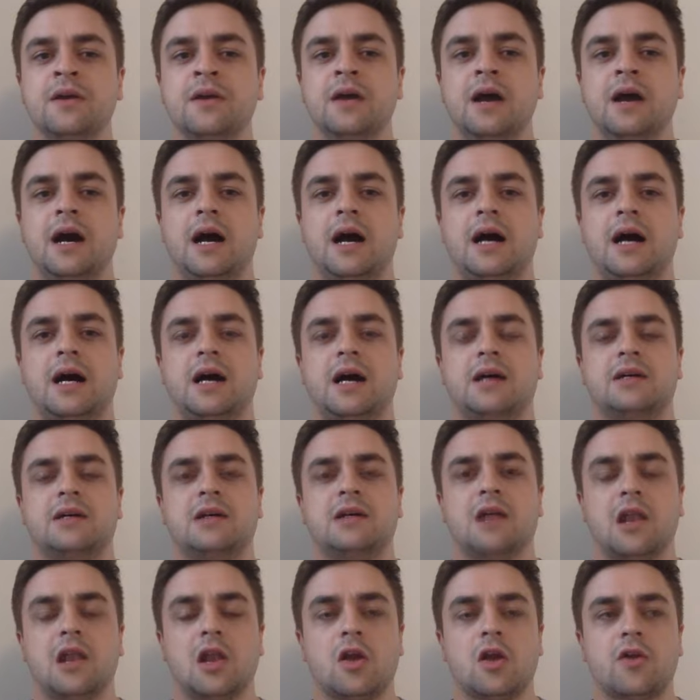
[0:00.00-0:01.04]

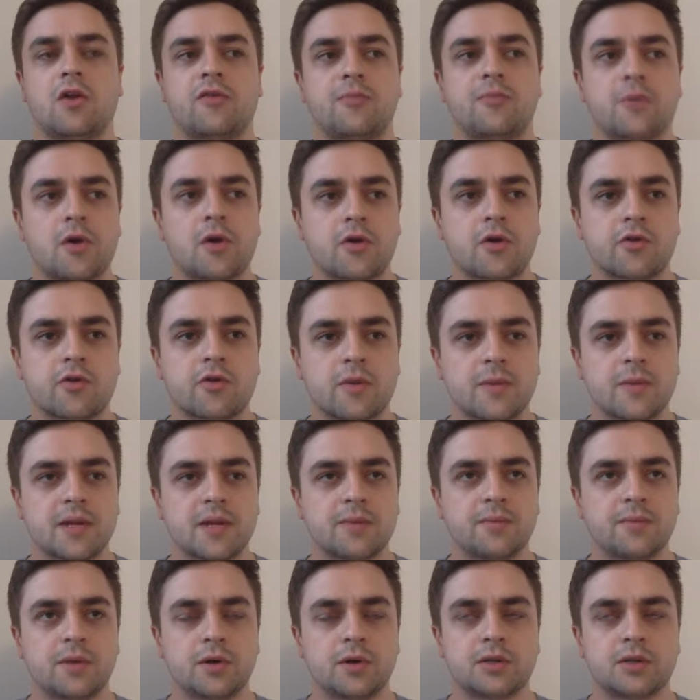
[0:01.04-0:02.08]
A lot of
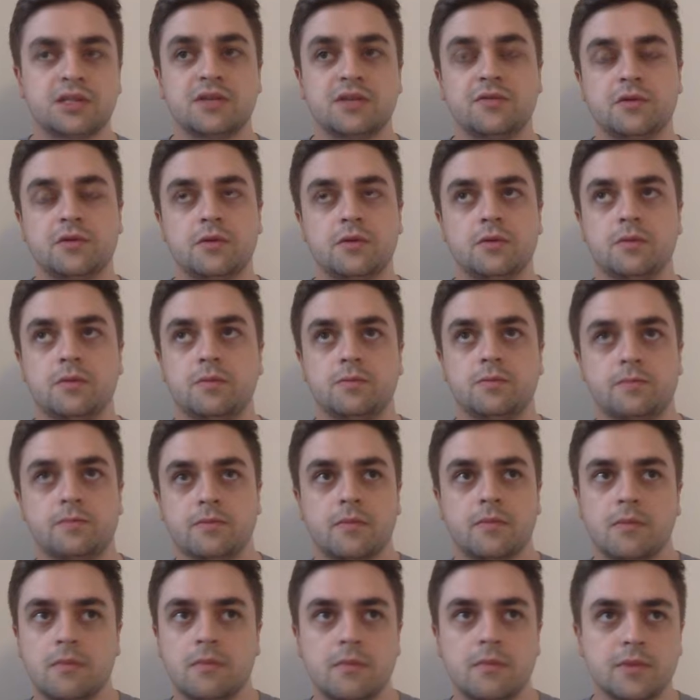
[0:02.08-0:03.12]
programming books, if you
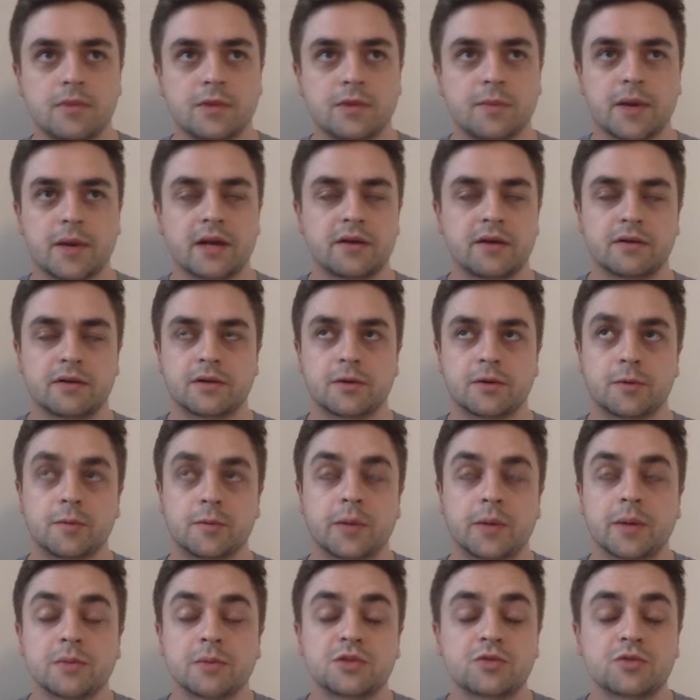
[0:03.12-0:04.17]
may
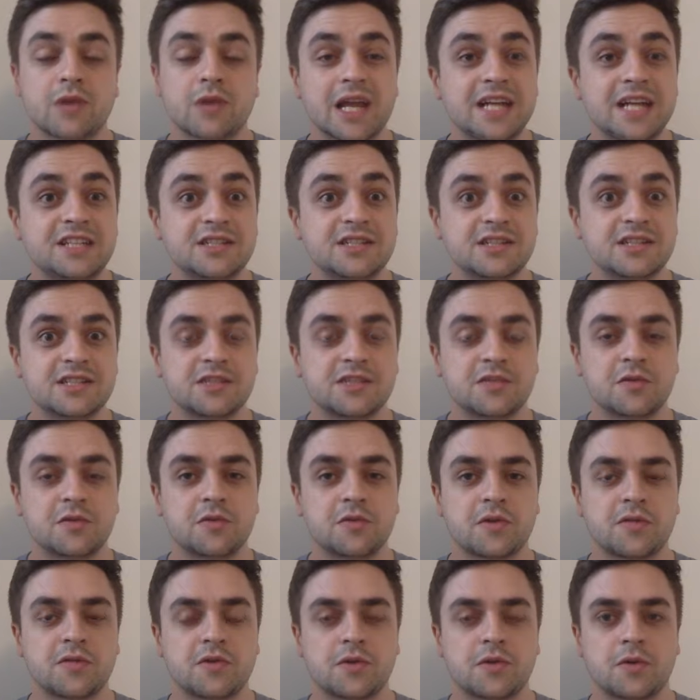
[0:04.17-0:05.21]
be able to relate to this if
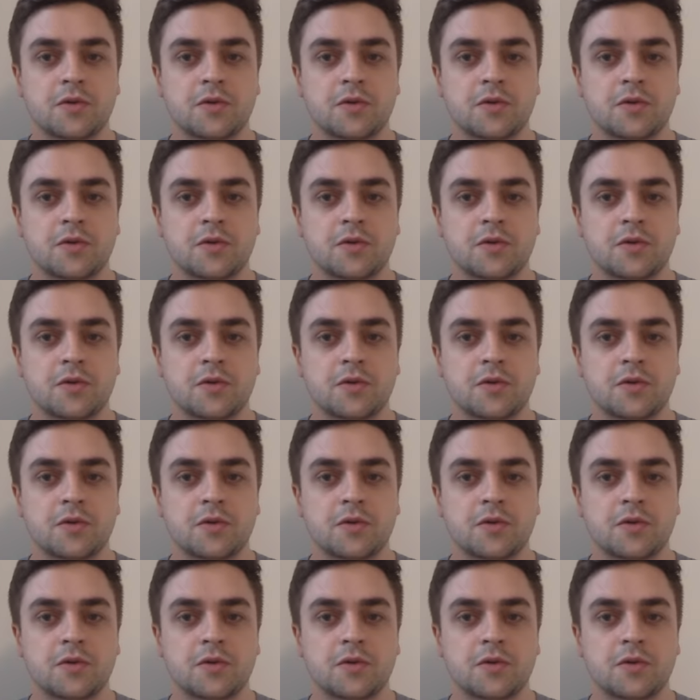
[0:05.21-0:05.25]
you've ever